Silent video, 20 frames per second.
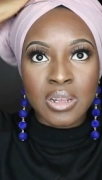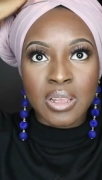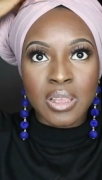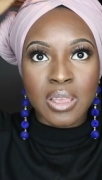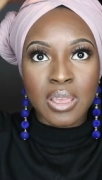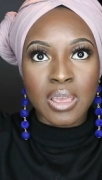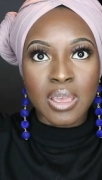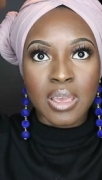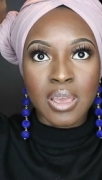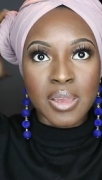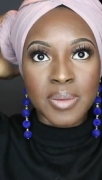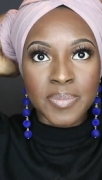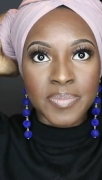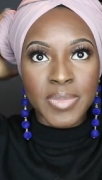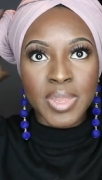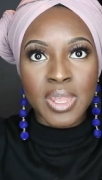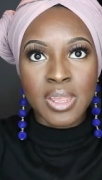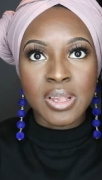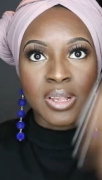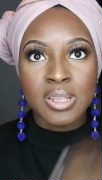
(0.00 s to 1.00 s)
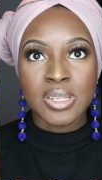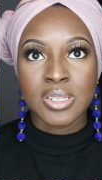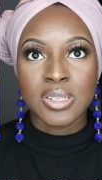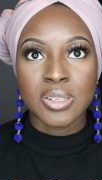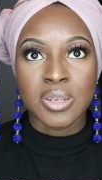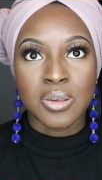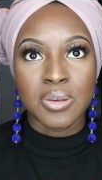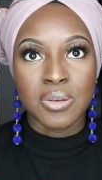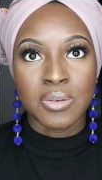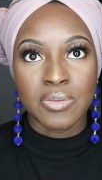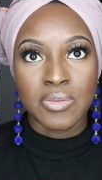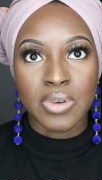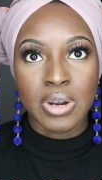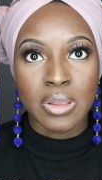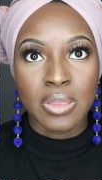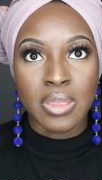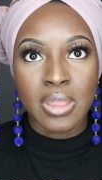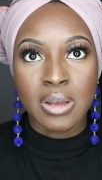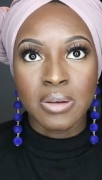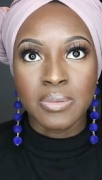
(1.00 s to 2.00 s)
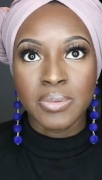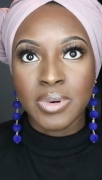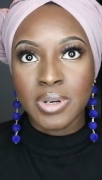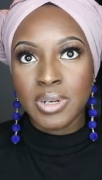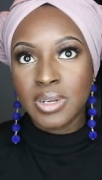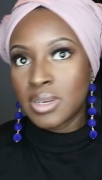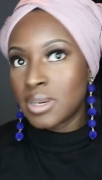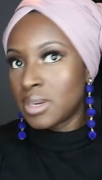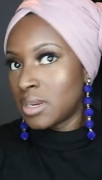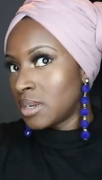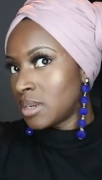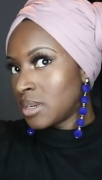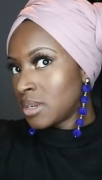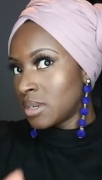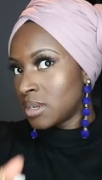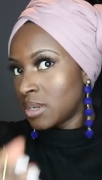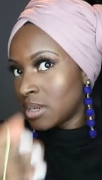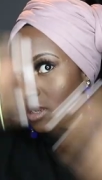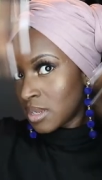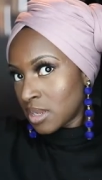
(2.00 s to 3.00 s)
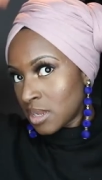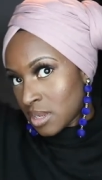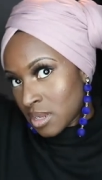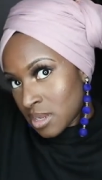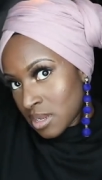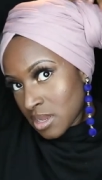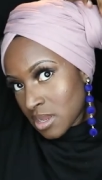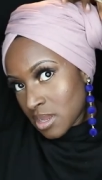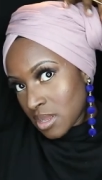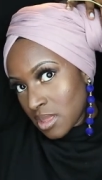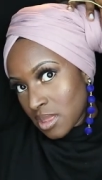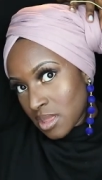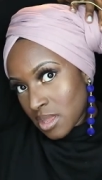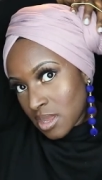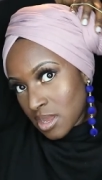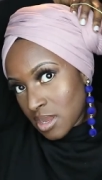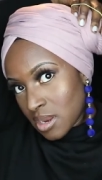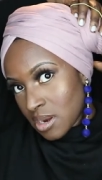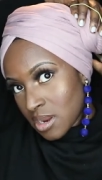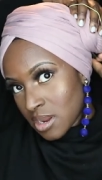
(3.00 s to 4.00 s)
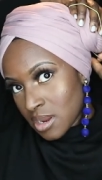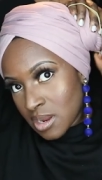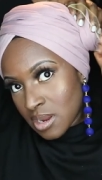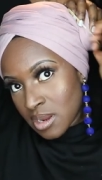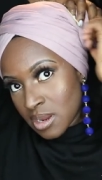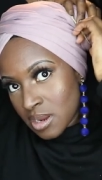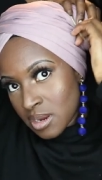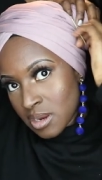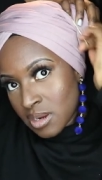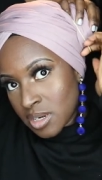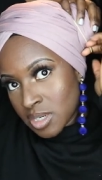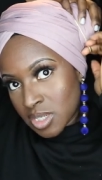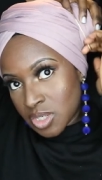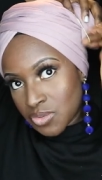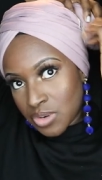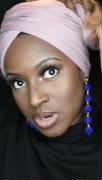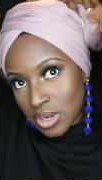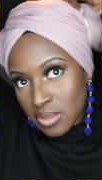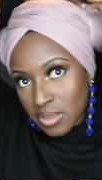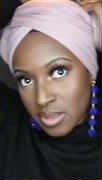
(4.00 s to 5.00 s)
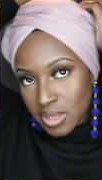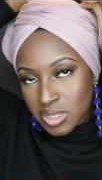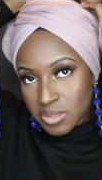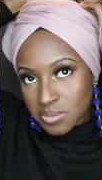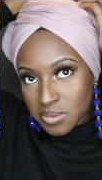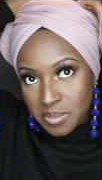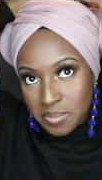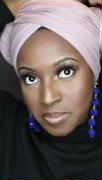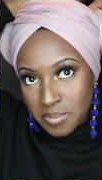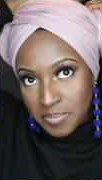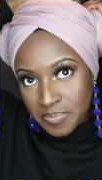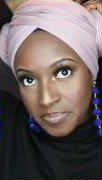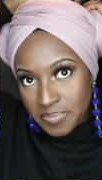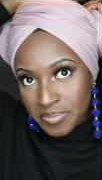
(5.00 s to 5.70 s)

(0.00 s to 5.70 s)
Okay, so round that one and then just round this one.